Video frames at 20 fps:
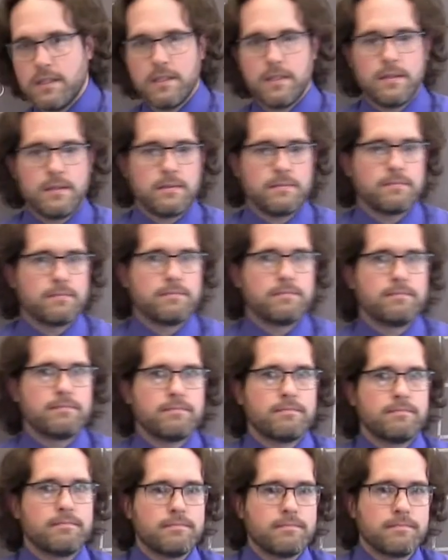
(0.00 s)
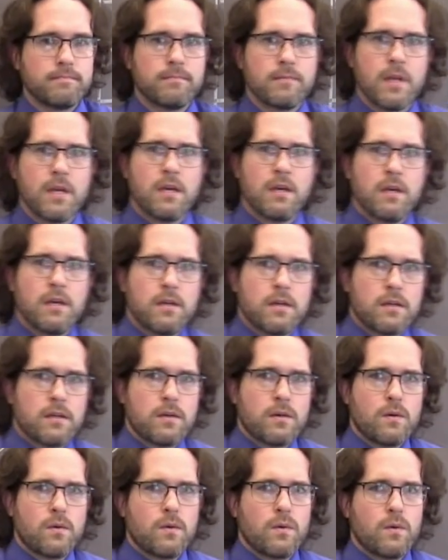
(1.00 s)

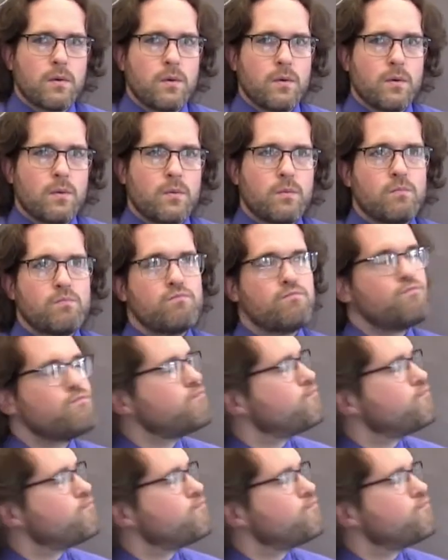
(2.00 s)
Nothing is said.